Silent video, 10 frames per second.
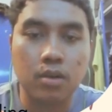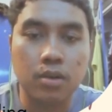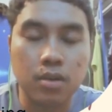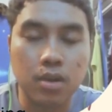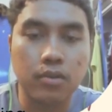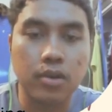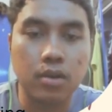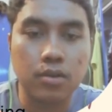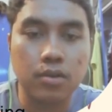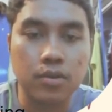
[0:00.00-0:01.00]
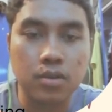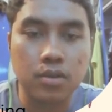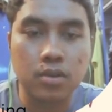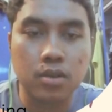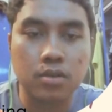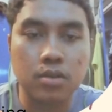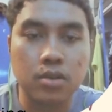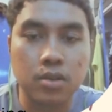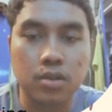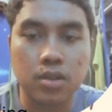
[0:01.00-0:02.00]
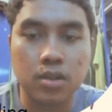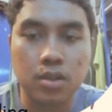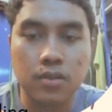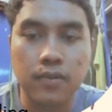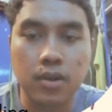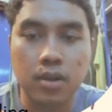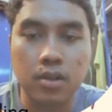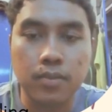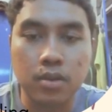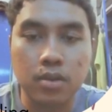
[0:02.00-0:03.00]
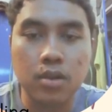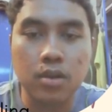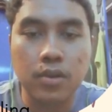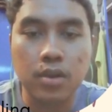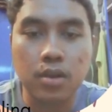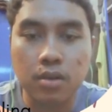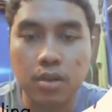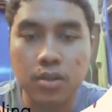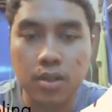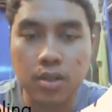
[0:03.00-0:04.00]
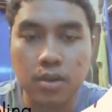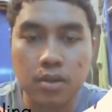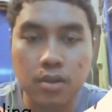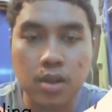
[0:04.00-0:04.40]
Computer network allows users to share resources such as file and printer within a location area,